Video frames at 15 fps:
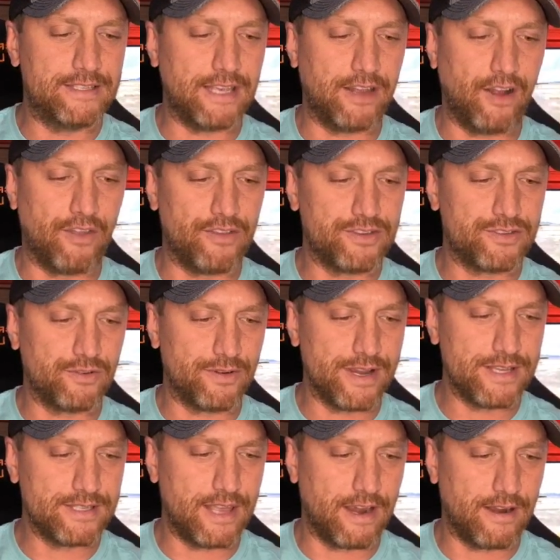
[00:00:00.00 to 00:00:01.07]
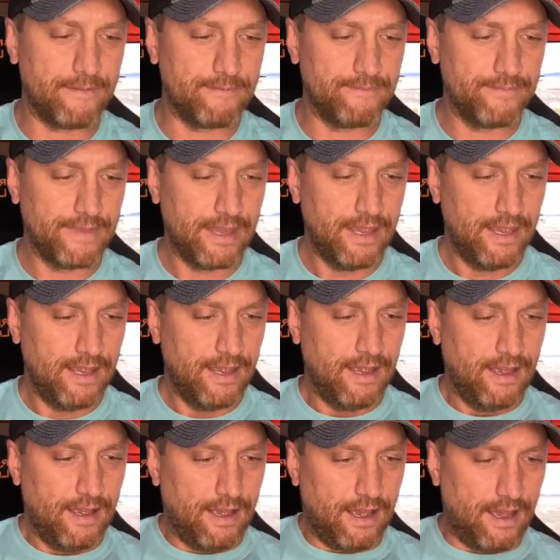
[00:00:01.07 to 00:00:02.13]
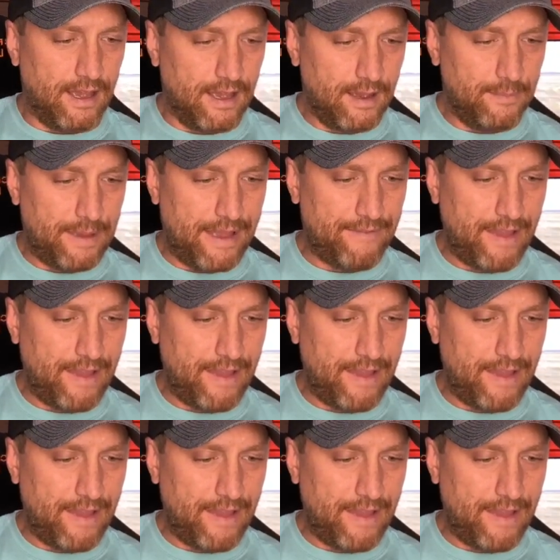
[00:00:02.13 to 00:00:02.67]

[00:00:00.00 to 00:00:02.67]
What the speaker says: and all the stories there. Have